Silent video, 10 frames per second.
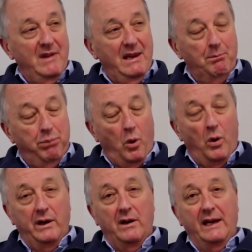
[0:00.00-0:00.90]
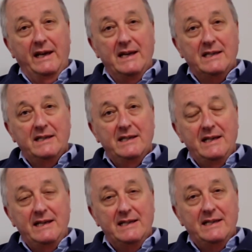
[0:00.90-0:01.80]
important, I guess,
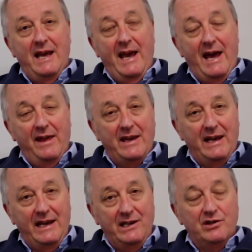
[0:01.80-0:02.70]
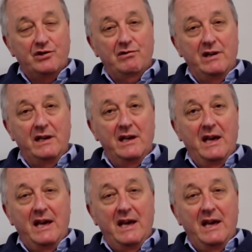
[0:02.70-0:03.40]
is how the industry